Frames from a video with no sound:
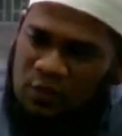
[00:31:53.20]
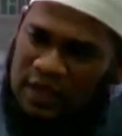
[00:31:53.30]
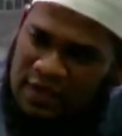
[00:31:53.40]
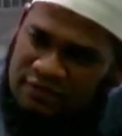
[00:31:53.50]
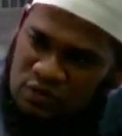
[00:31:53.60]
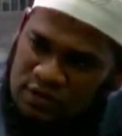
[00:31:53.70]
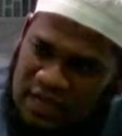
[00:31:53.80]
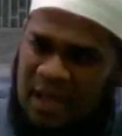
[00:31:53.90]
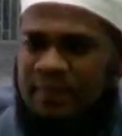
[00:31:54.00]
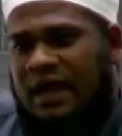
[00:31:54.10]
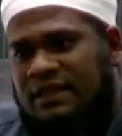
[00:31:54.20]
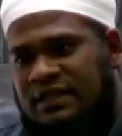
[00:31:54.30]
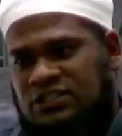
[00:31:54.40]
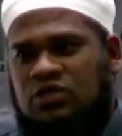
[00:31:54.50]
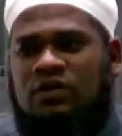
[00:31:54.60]
And then we have sunnah
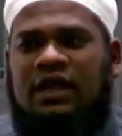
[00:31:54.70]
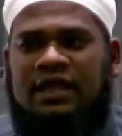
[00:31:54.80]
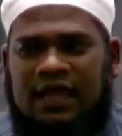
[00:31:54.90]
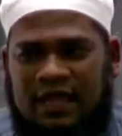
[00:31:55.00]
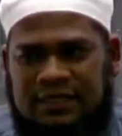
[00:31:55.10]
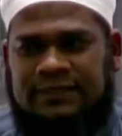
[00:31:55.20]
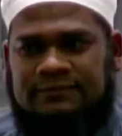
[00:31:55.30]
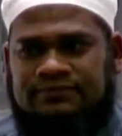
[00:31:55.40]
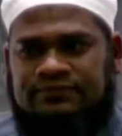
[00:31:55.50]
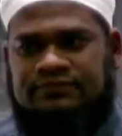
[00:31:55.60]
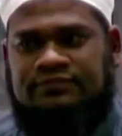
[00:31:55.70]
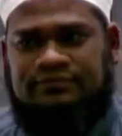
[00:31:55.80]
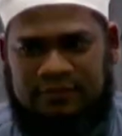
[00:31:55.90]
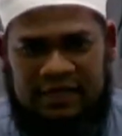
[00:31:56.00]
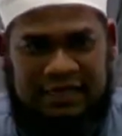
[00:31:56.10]
ab'ad and sunnah ya'at.
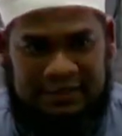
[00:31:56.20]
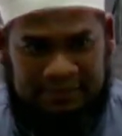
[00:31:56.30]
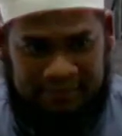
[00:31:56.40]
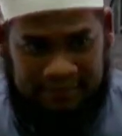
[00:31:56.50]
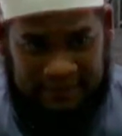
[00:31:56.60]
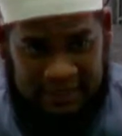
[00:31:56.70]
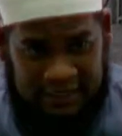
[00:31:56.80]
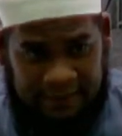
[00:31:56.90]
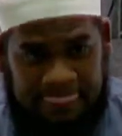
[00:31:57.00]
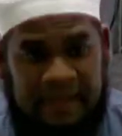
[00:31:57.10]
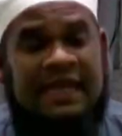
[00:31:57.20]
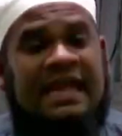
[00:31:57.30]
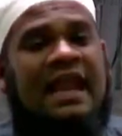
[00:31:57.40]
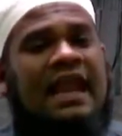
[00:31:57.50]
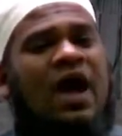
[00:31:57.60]
Okay? Clear.
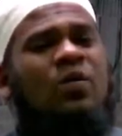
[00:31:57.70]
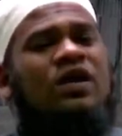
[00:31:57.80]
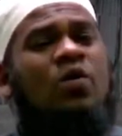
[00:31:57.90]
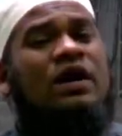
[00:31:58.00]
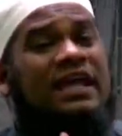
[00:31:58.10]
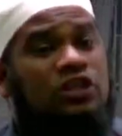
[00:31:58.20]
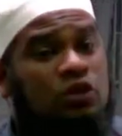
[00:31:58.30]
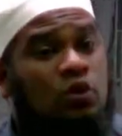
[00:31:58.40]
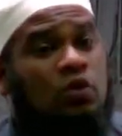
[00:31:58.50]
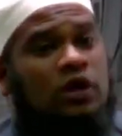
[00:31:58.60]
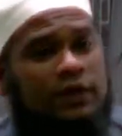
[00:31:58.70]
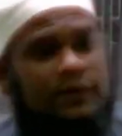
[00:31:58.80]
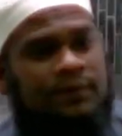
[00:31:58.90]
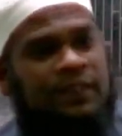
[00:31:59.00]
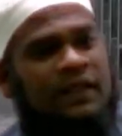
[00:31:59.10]
Now we go again to
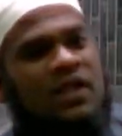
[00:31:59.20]
rukn.